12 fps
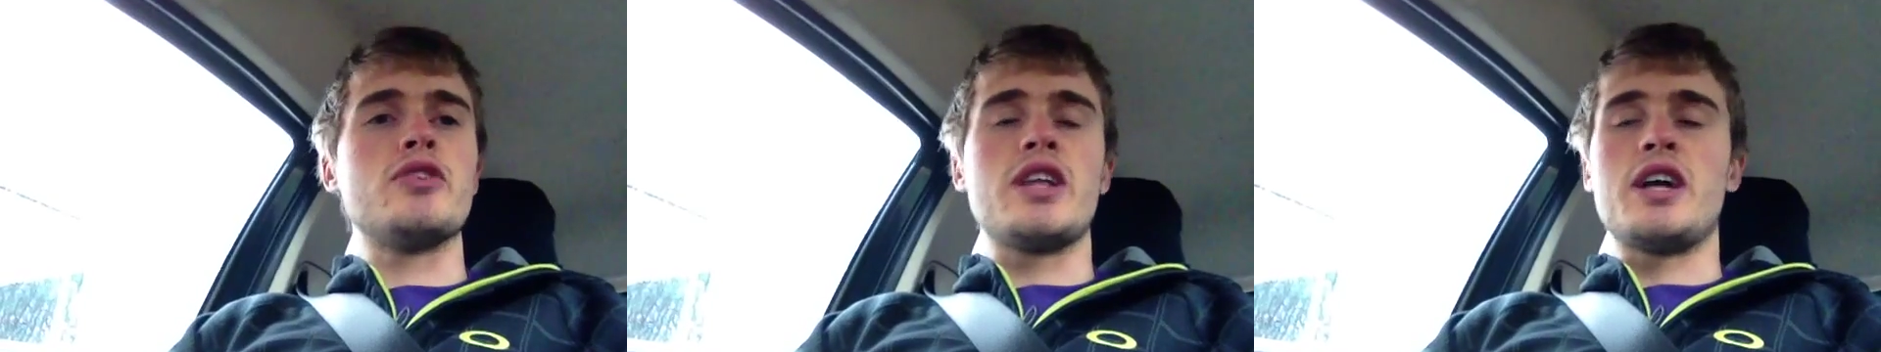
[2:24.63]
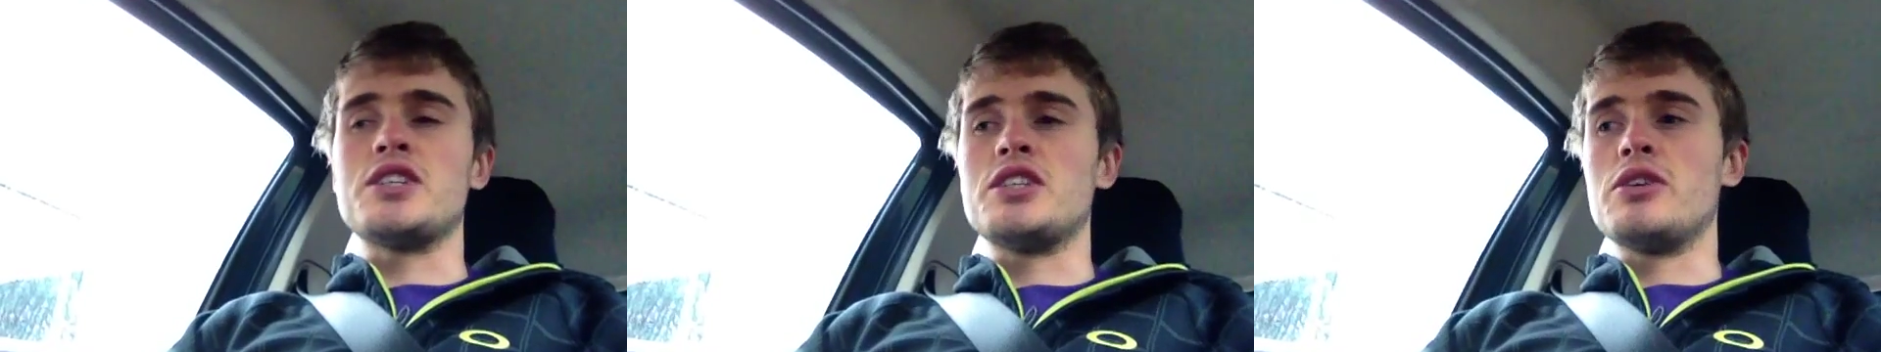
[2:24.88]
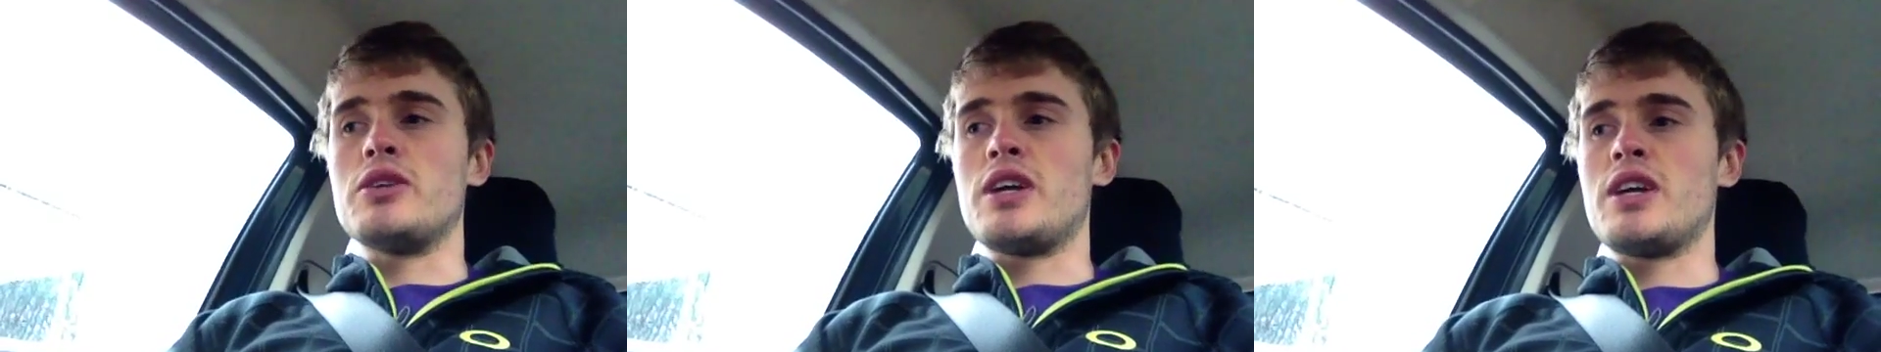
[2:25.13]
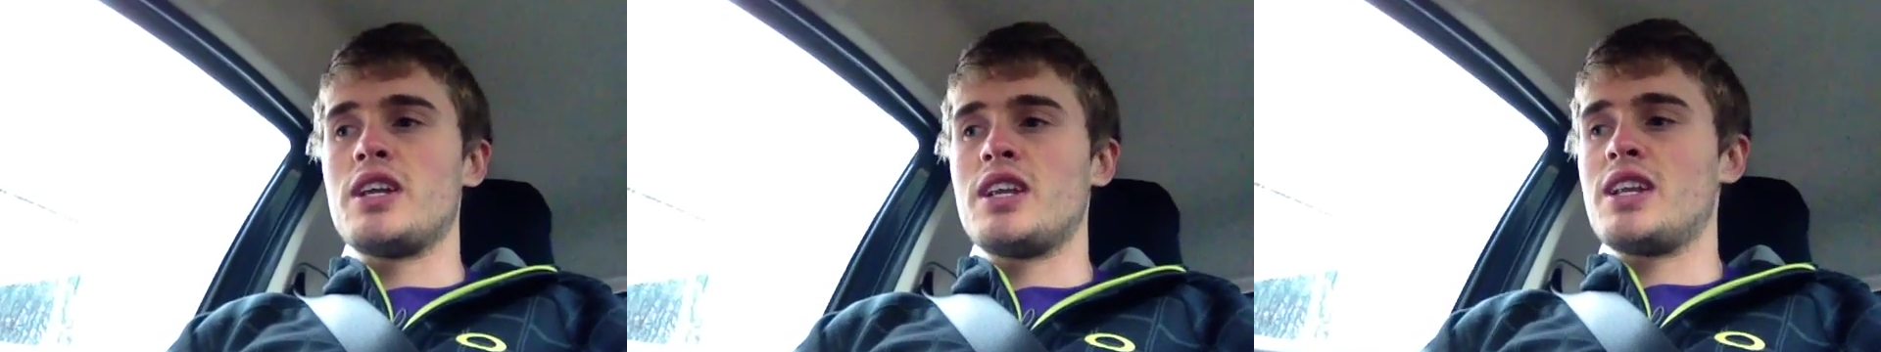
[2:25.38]
realise you're doing it.
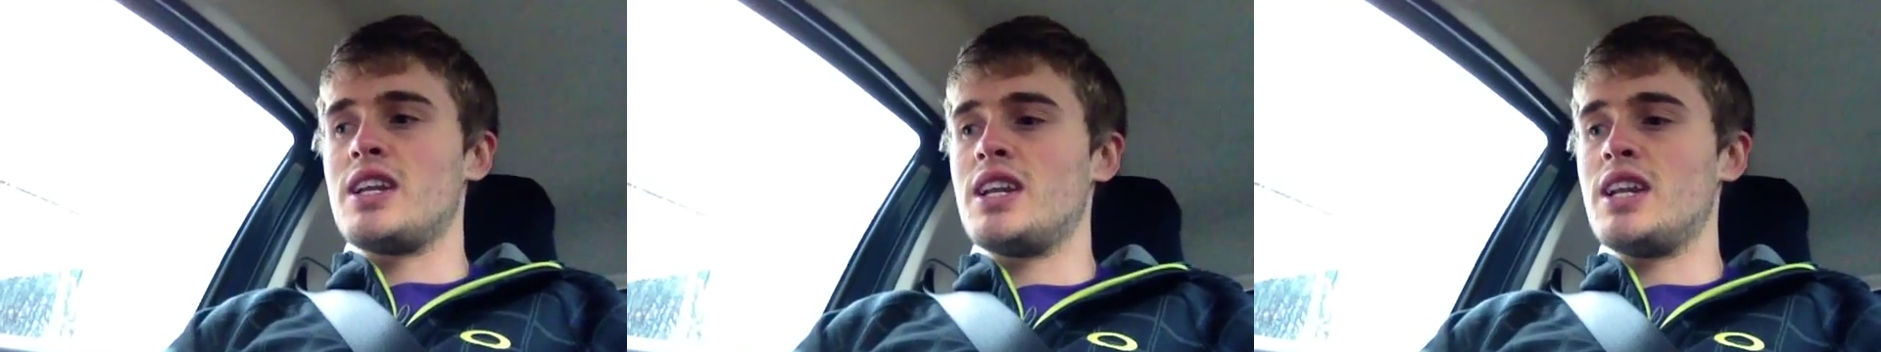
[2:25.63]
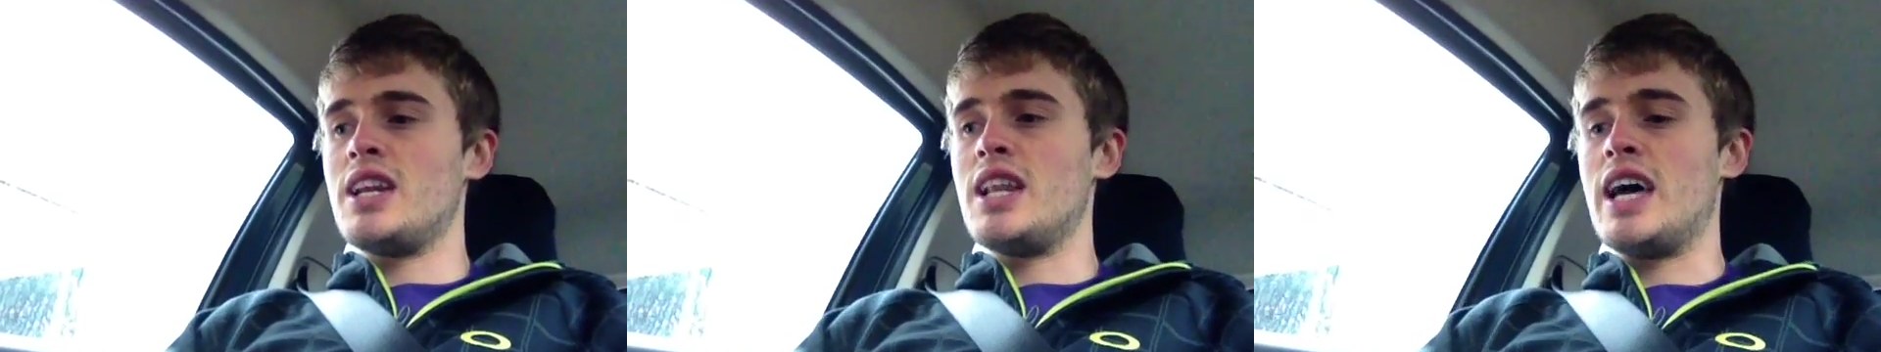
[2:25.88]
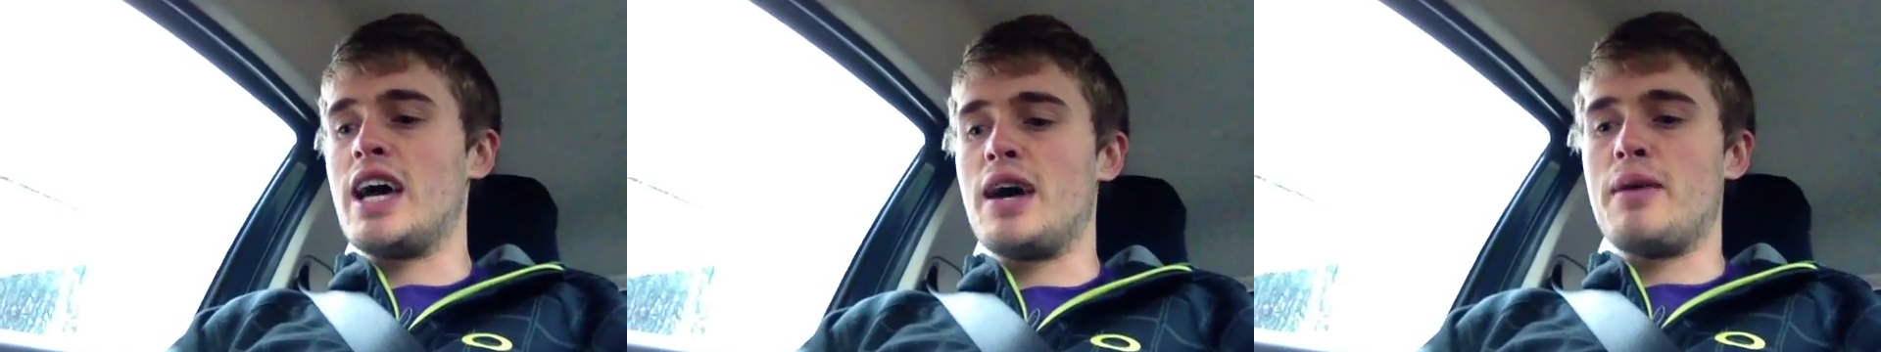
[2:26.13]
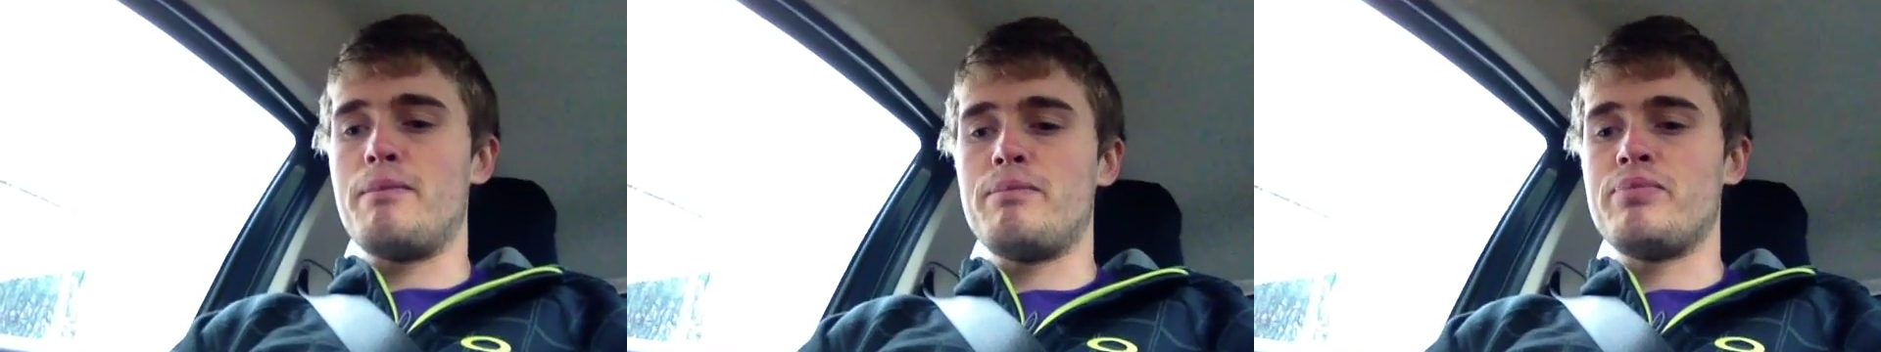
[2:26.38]

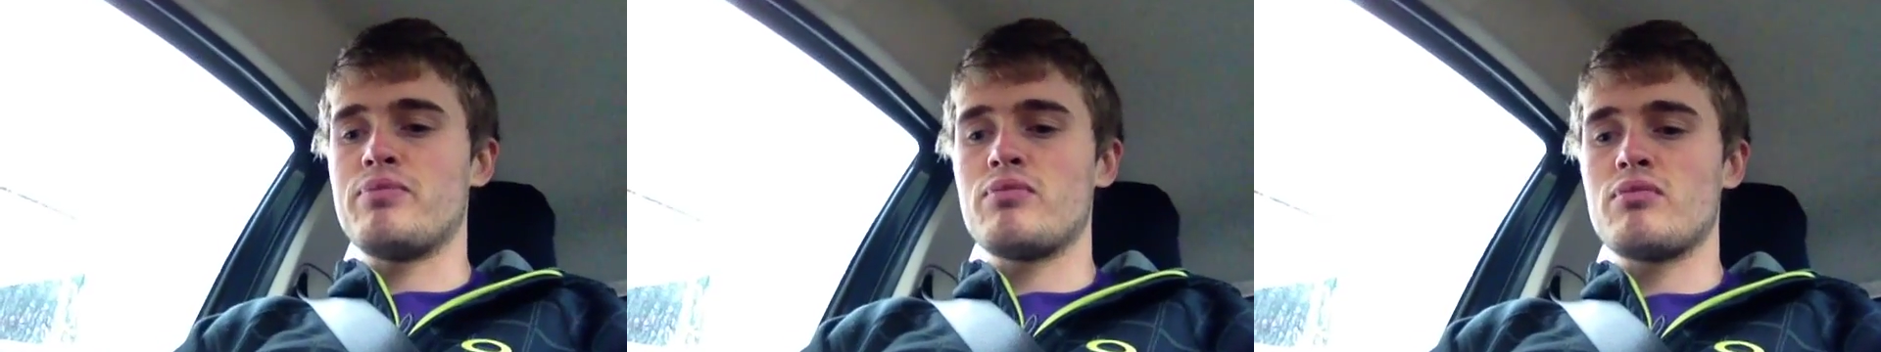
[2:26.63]
Um,